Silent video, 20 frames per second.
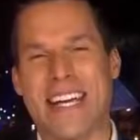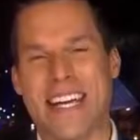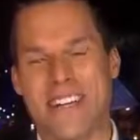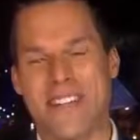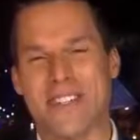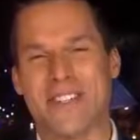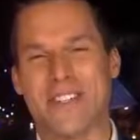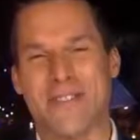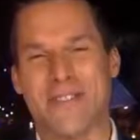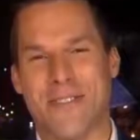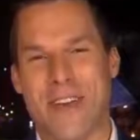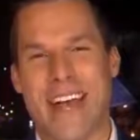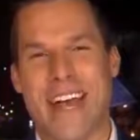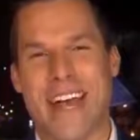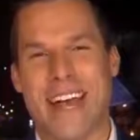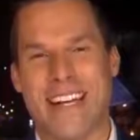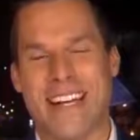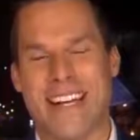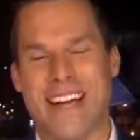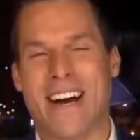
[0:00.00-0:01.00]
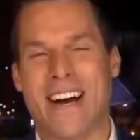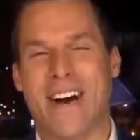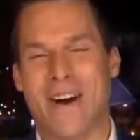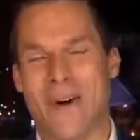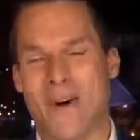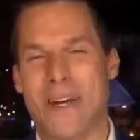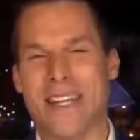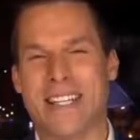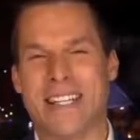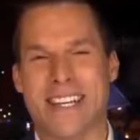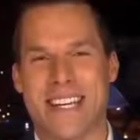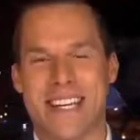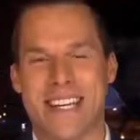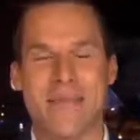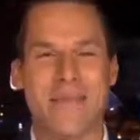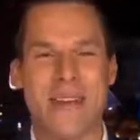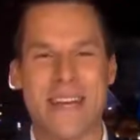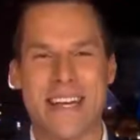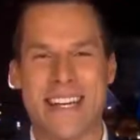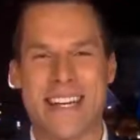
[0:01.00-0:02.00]
Eagles fan, always the
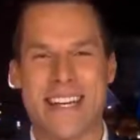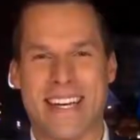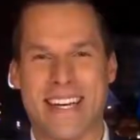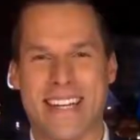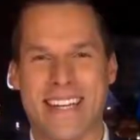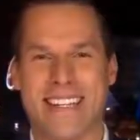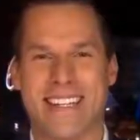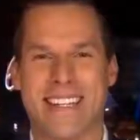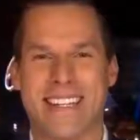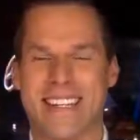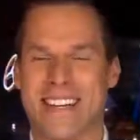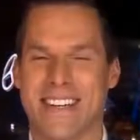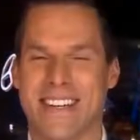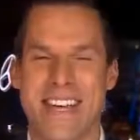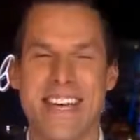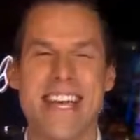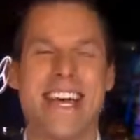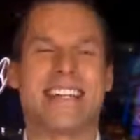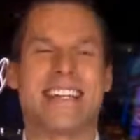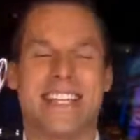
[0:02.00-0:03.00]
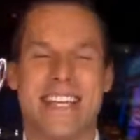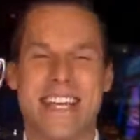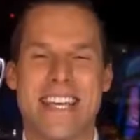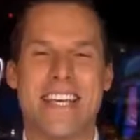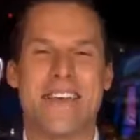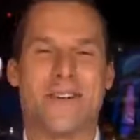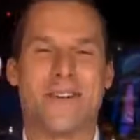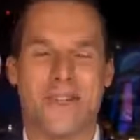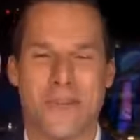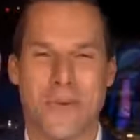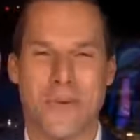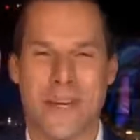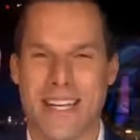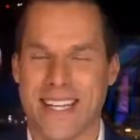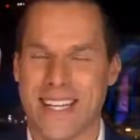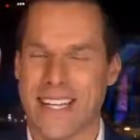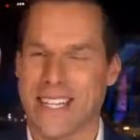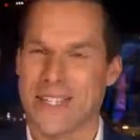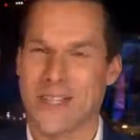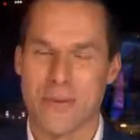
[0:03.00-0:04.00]
comedian. So he has the Eagles
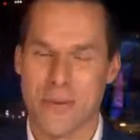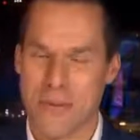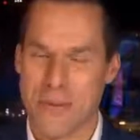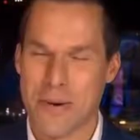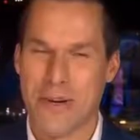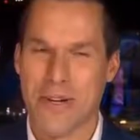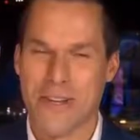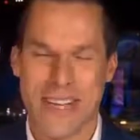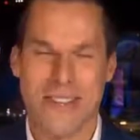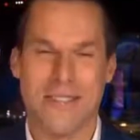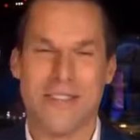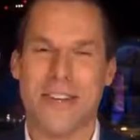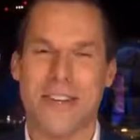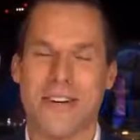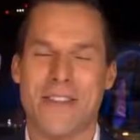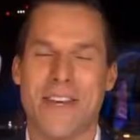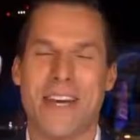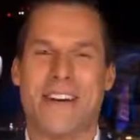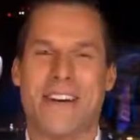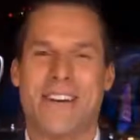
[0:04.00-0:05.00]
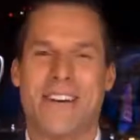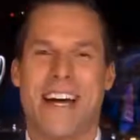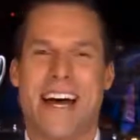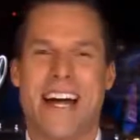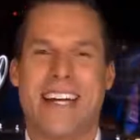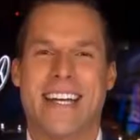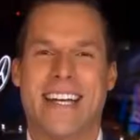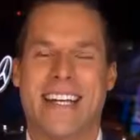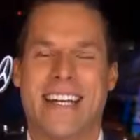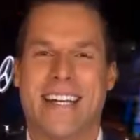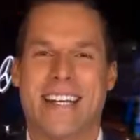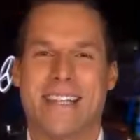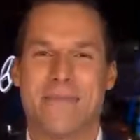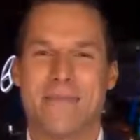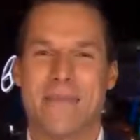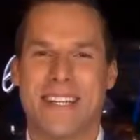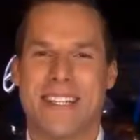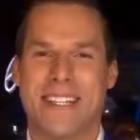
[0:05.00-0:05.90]
winning this Super Bowl, even though they are not in it.